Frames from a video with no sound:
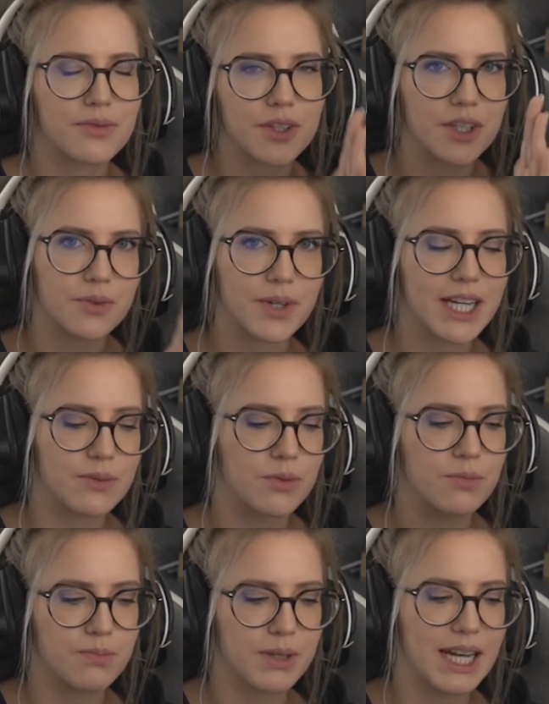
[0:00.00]
for your raid
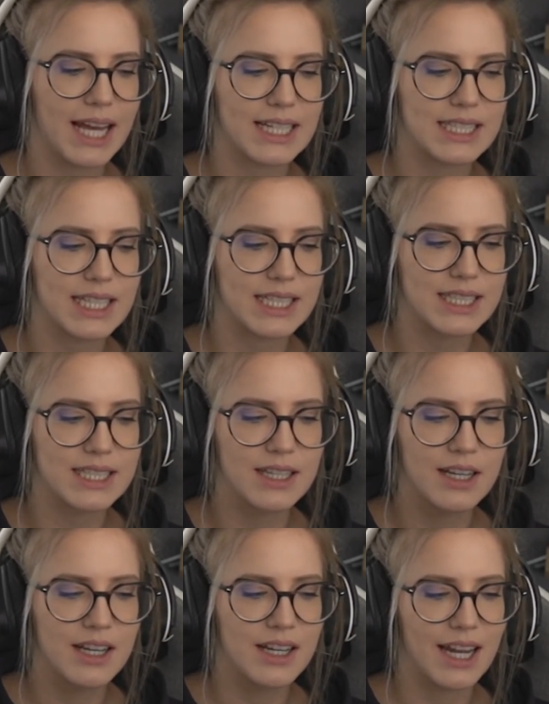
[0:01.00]
would be like this.
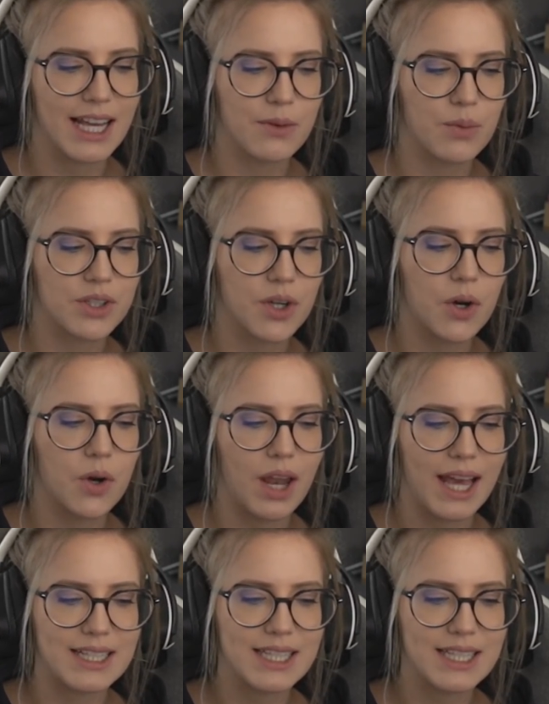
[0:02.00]
Like it would go like